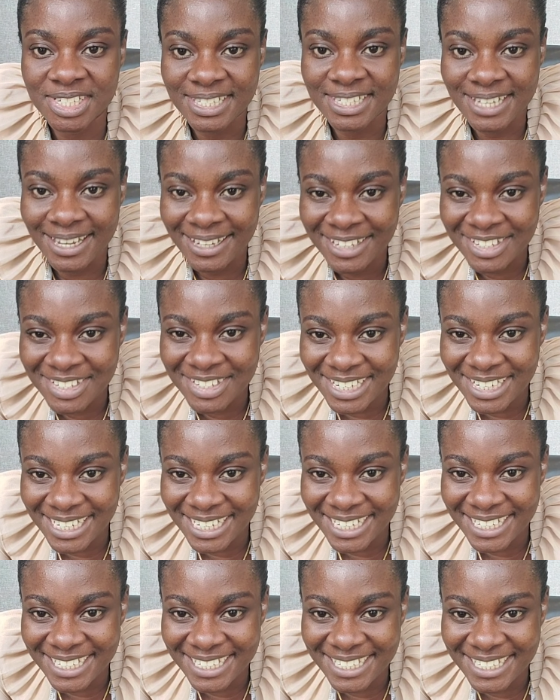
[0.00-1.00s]
Thank you,
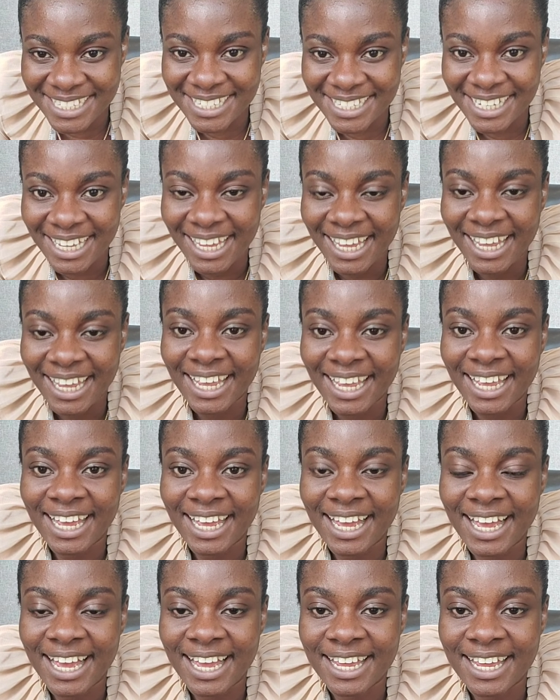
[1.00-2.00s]
Liz,
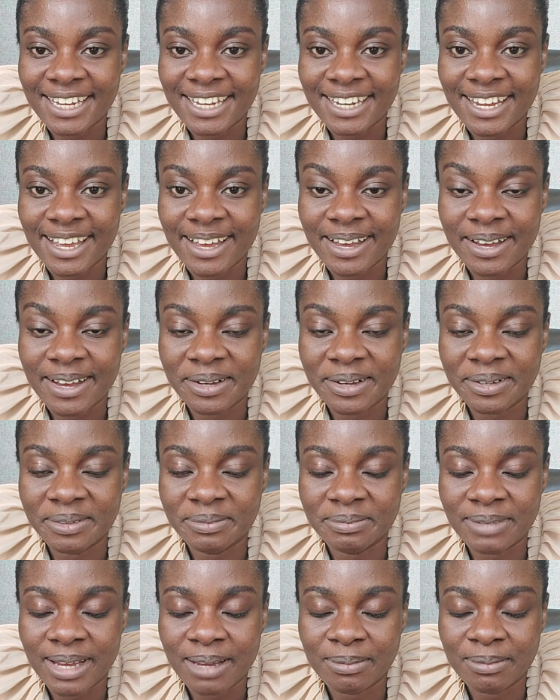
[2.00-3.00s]
and
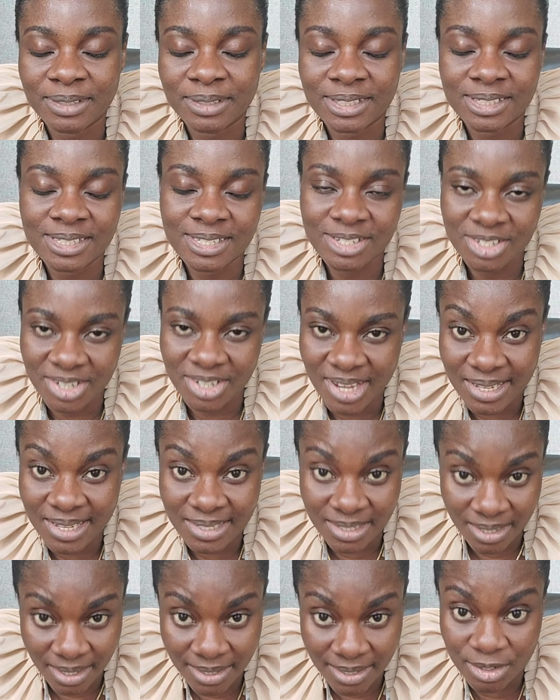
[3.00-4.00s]
I'm gonna see you
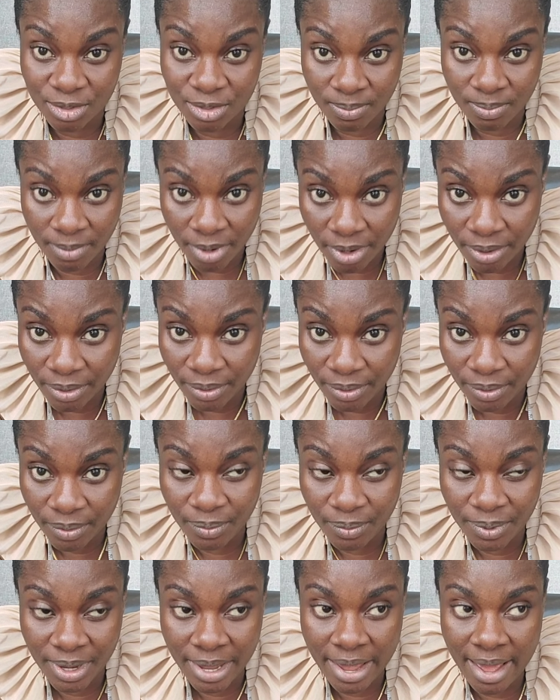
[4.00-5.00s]
guys again tomorrow.
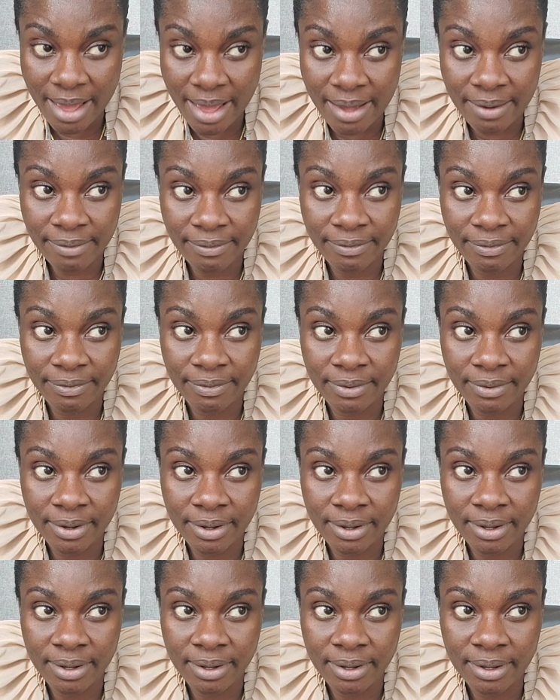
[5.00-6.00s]
We have
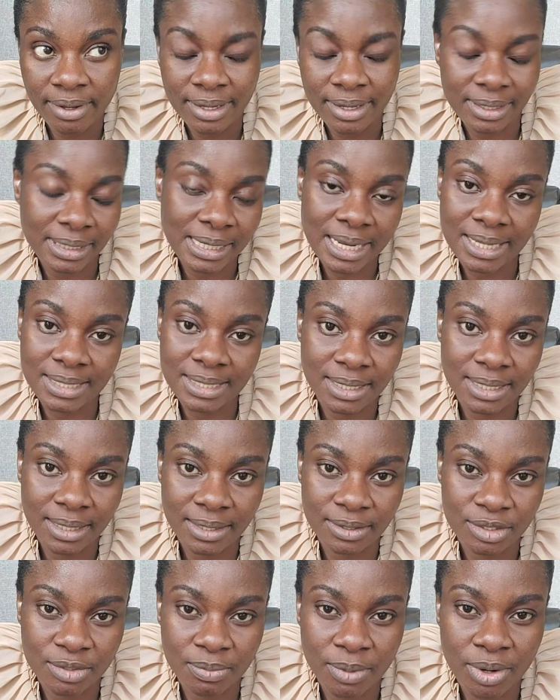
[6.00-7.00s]
a class
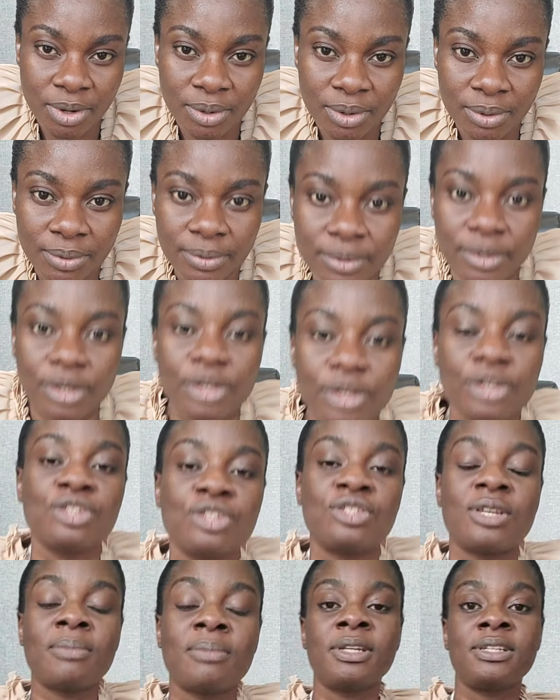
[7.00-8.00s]
again tomorrow,
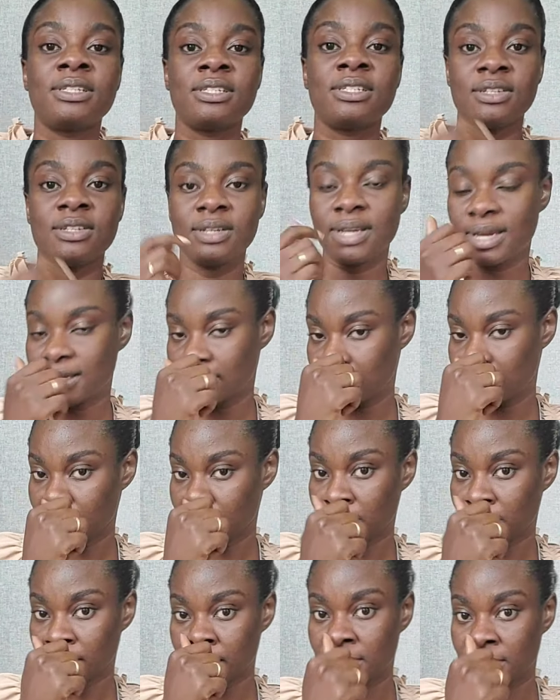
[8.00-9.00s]
so I'm gonna see you guys
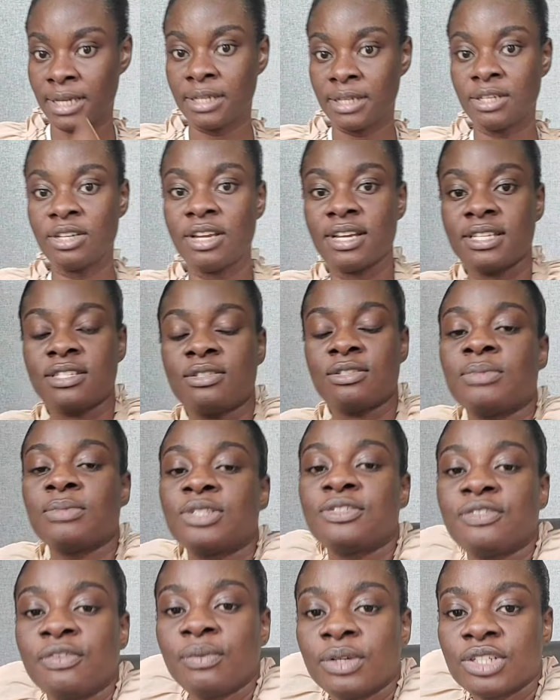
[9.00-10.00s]
tomorrow. Thank you guys so much
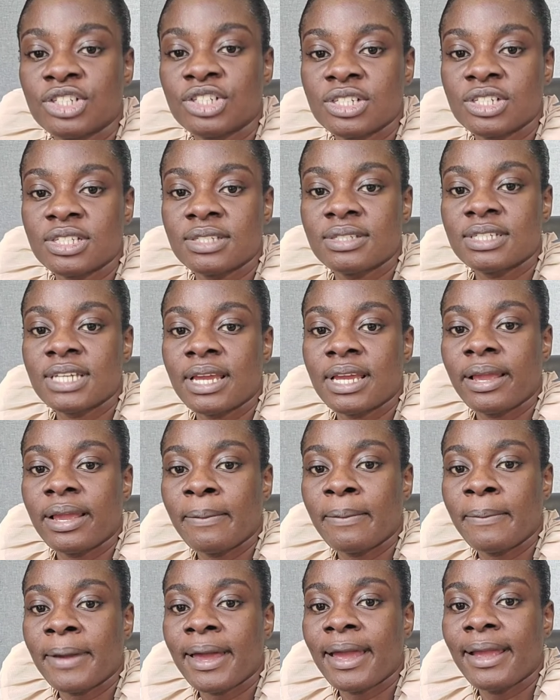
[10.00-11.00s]
for watching. Take care.
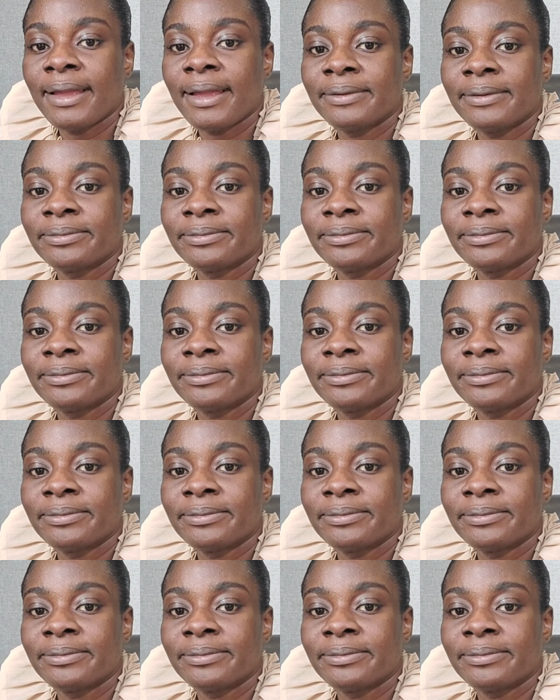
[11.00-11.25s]
Bye.